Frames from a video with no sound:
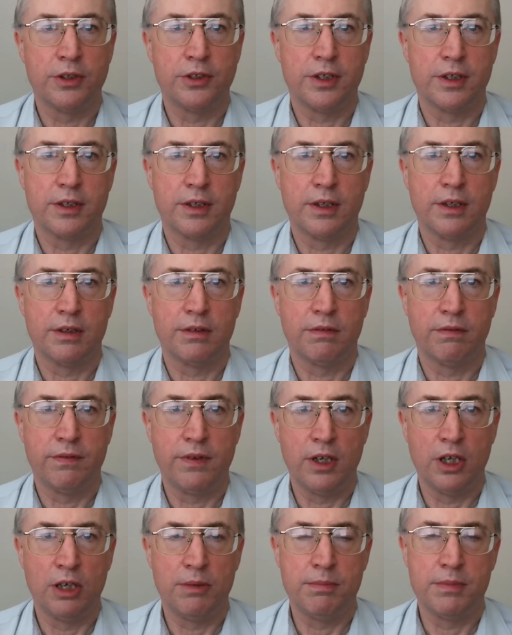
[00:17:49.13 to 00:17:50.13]
it
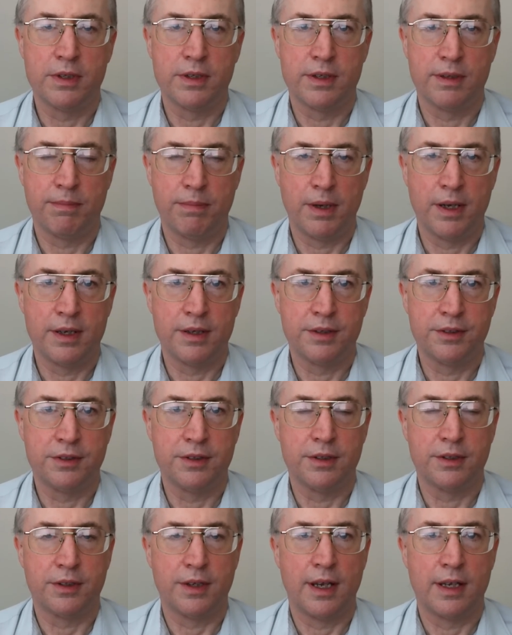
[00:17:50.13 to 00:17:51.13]
confirmed the
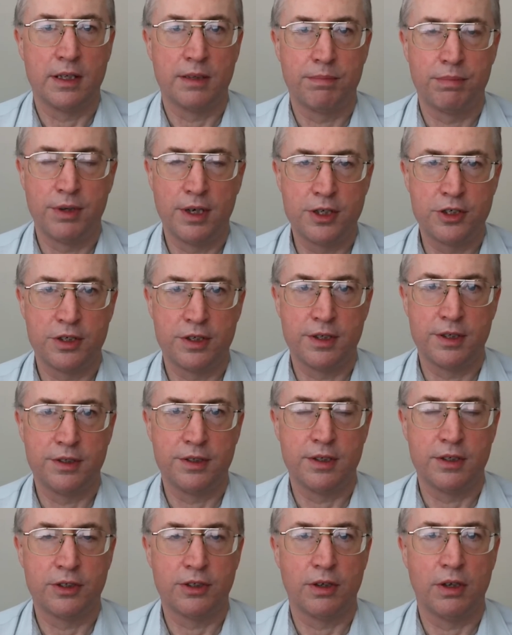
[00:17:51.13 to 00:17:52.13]
biases and
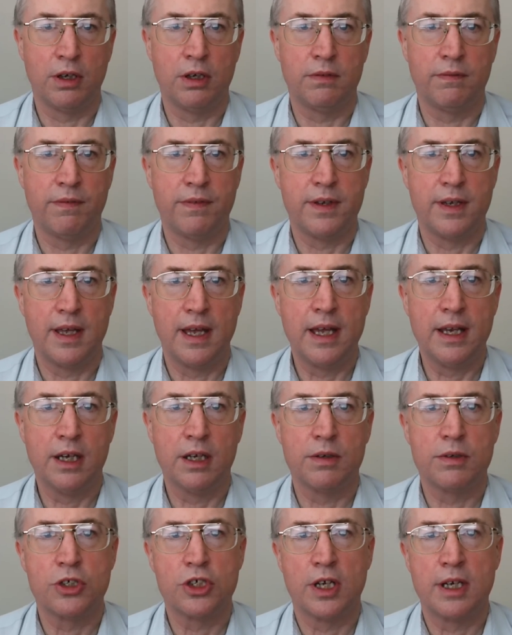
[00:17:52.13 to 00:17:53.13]
prejudices of the
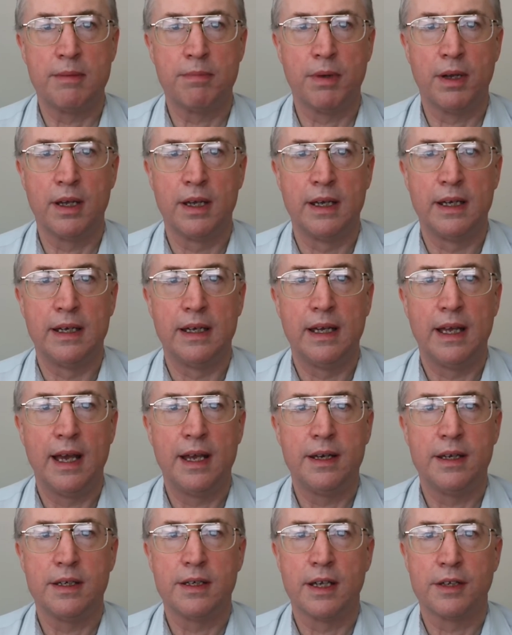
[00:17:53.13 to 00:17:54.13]
echo chamber, and
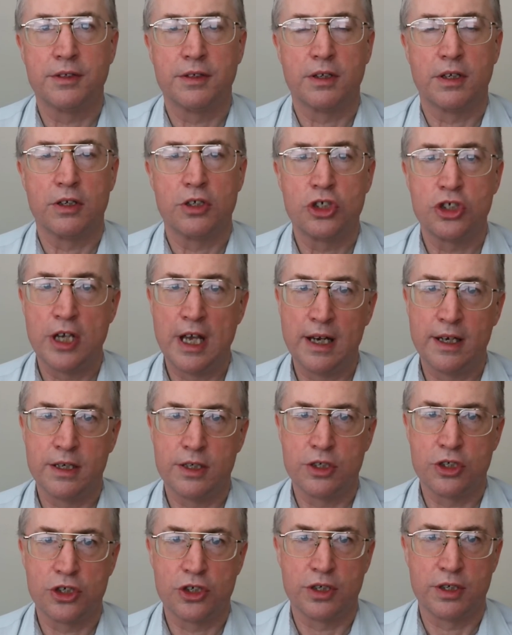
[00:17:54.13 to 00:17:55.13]
it doesn't
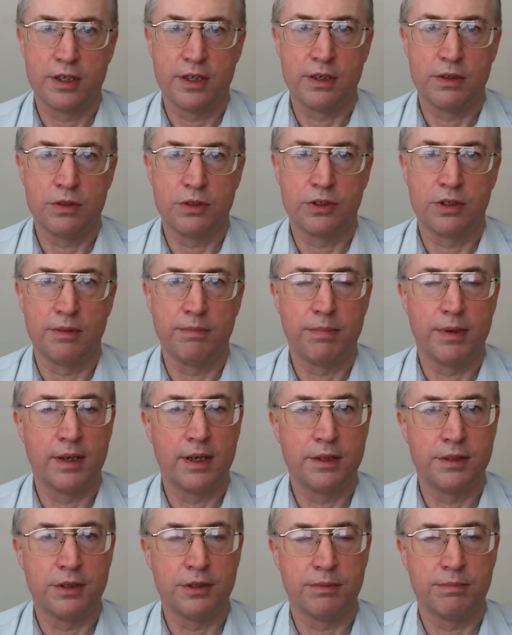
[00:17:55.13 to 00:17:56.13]
challenge those
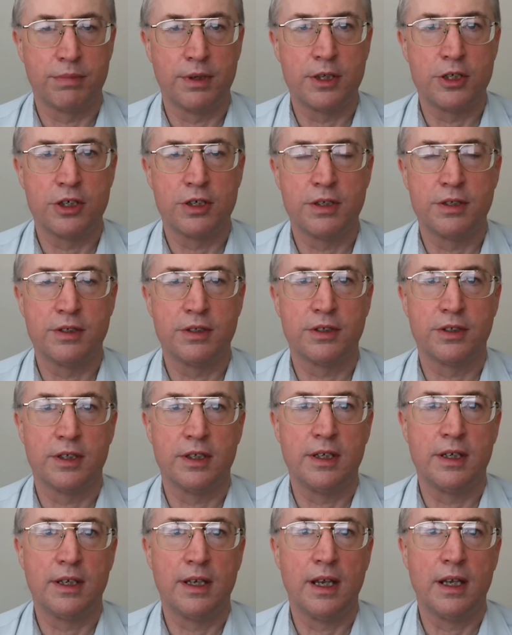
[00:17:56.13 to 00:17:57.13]
biases and prejudices
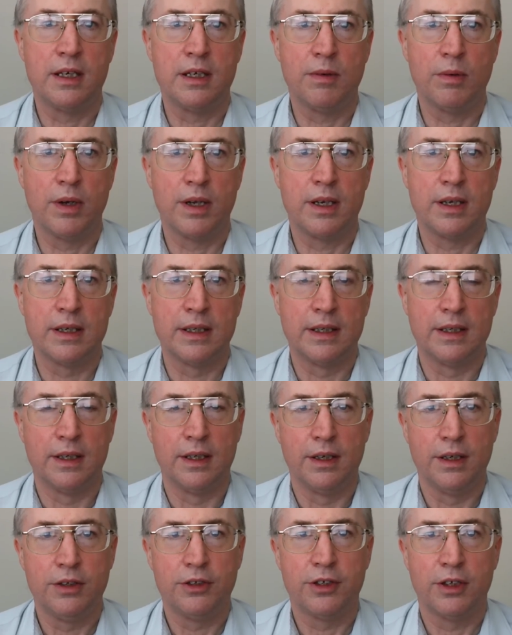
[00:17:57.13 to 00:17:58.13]
in any way.
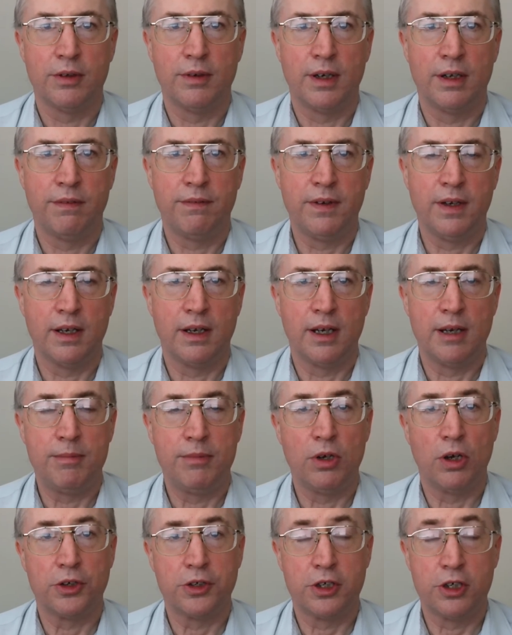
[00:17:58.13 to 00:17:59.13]
So I figure I'm
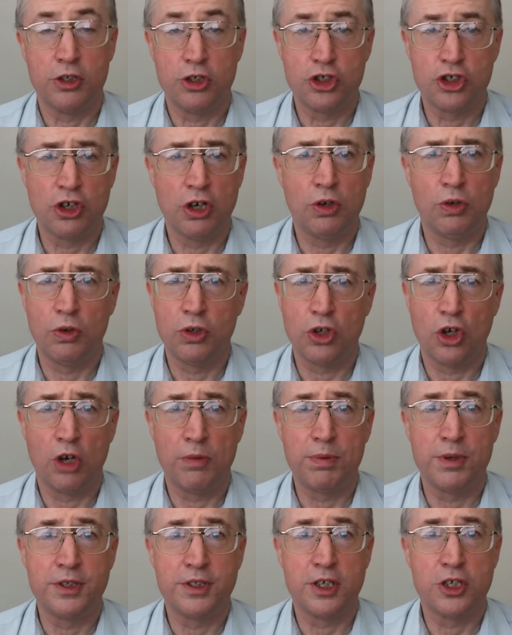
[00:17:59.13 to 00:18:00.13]
not controlled
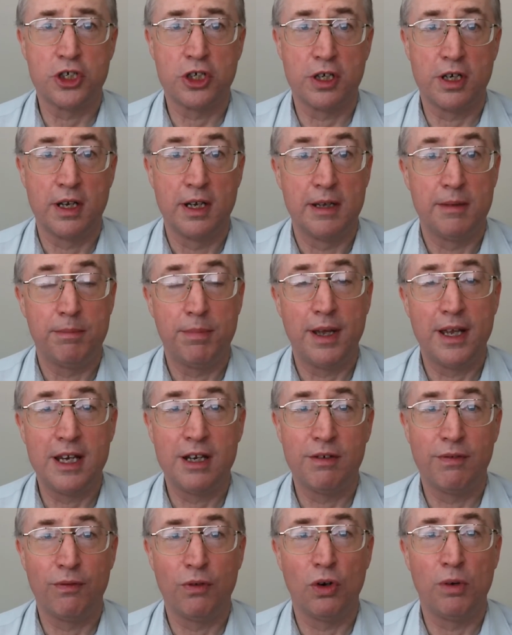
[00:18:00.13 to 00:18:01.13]
opposition
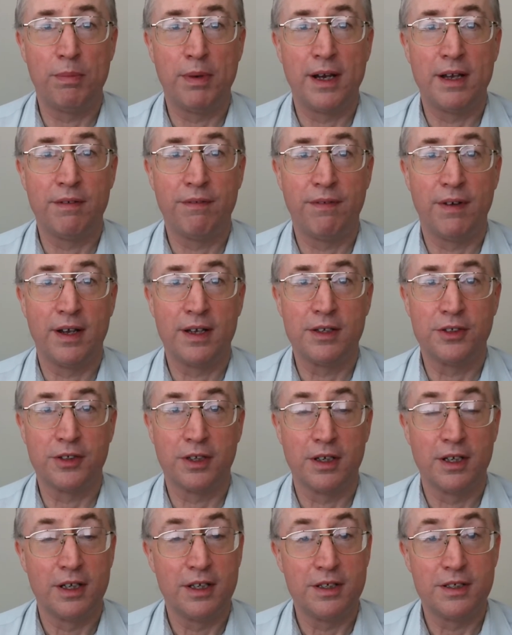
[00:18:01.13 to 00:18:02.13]
paid for by
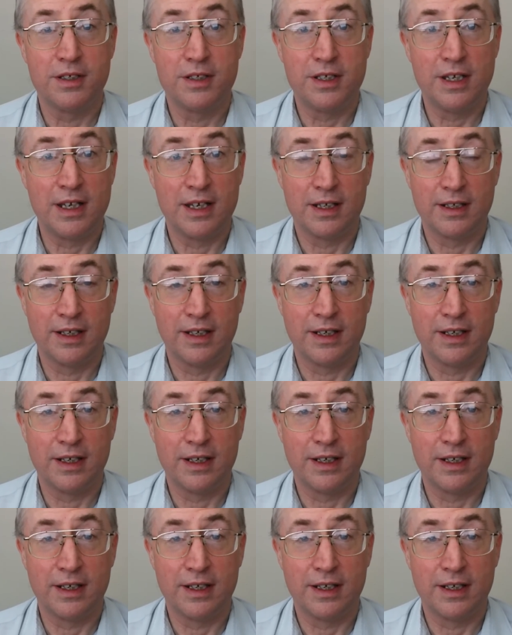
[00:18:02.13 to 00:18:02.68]
Pfizer, today at